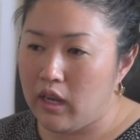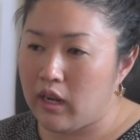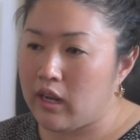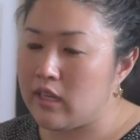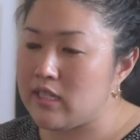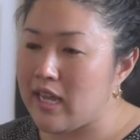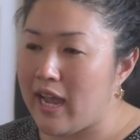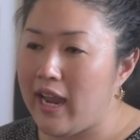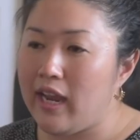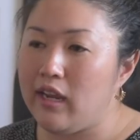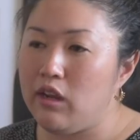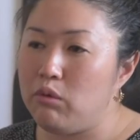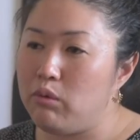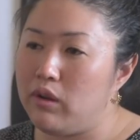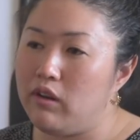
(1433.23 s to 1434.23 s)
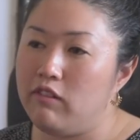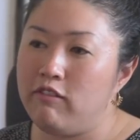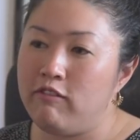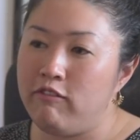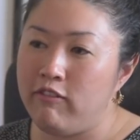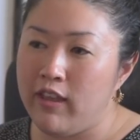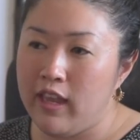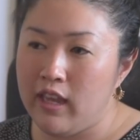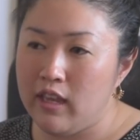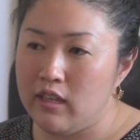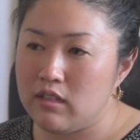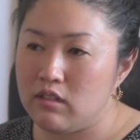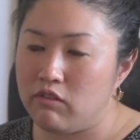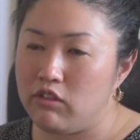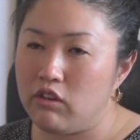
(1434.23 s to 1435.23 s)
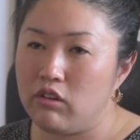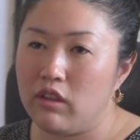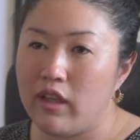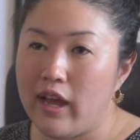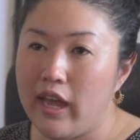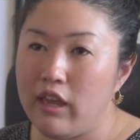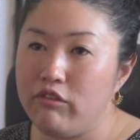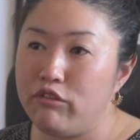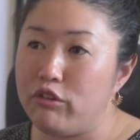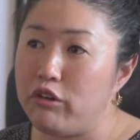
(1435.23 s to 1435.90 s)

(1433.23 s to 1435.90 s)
anxiety-ridden phase of your life,